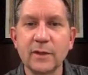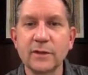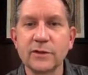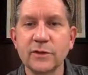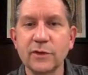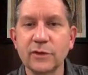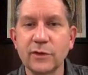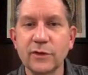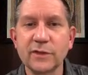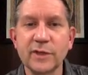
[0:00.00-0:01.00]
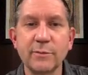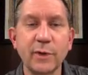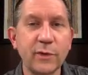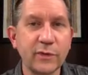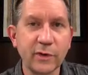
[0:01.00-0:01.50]
So you'll notice that
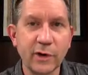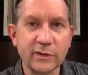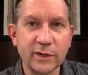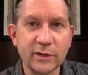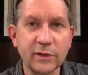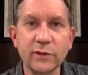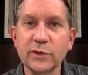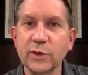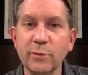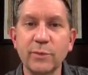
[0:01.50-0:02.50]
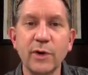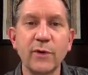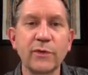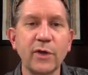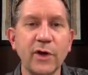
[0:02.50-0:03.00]
both are articular, so
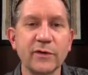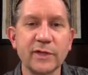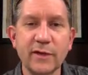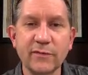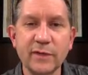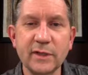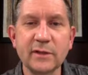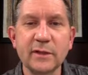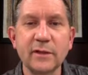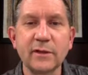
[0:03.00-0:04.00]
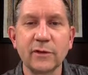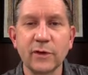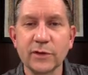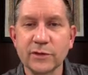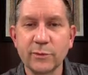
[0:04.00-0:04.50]
both are definite. They're
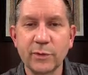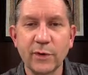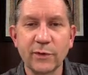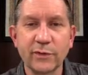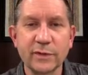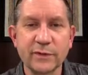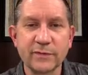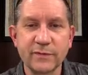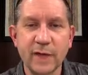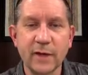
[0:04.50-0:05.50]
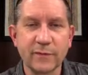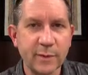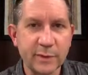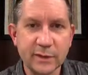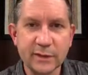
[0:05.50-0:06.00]
also both
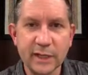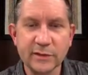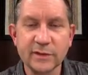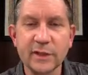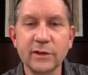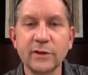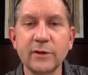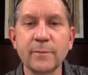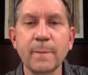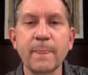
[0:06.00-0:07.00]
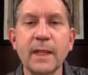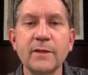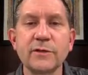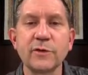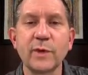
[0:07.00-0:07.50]
feminine and singular.
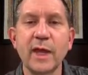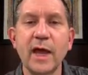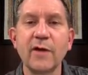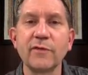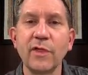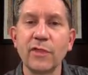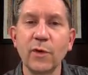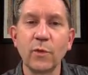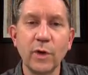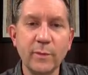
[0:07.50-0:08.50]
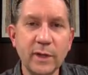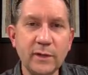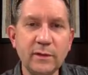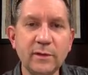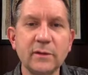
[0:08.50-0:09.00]
So we have the
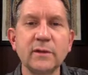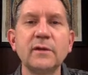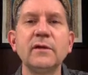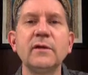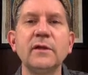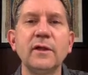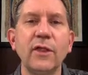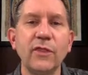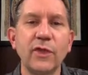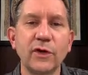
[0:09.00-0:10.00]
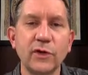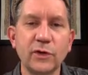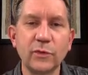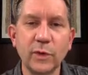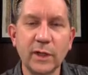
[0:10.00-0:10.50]
woman, the
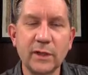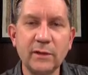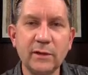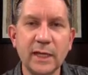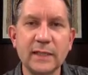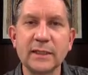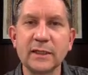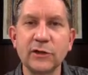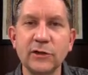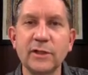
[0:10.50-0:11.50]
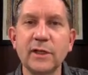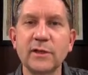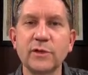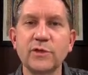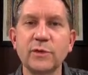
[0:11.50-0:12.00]
good one, and good
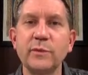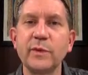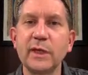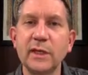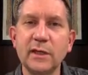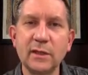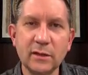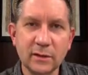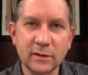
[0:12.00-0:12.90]
English would be